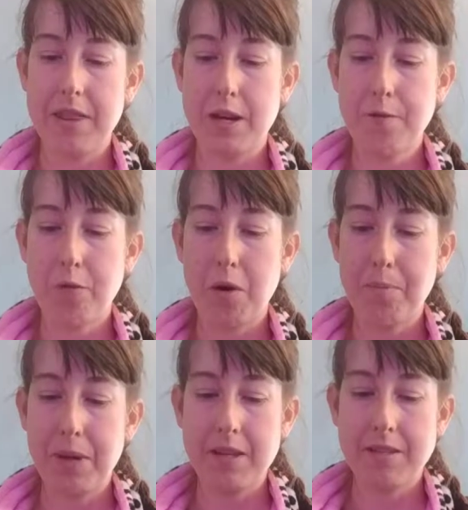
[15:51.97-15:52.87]

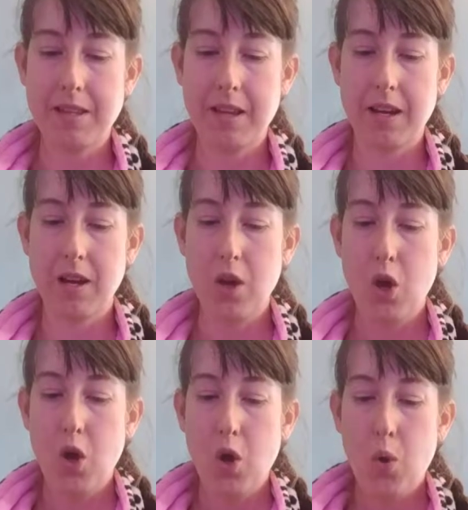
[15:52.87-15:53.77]
Therefore, penicillin
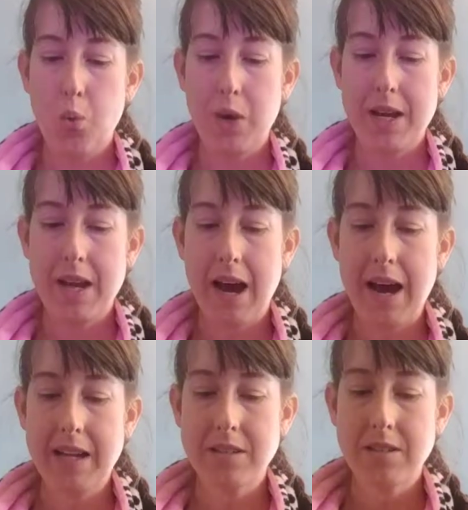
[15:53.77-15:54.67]
would
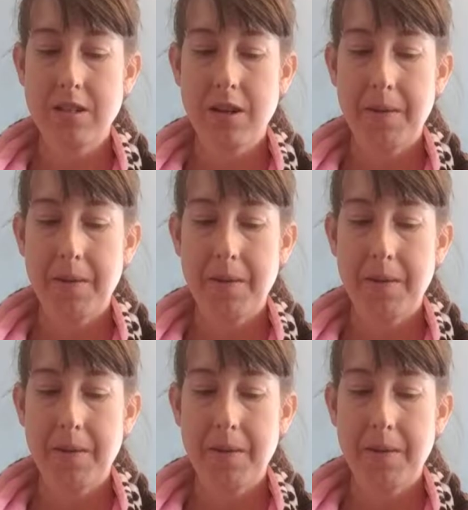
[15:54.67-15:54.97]
not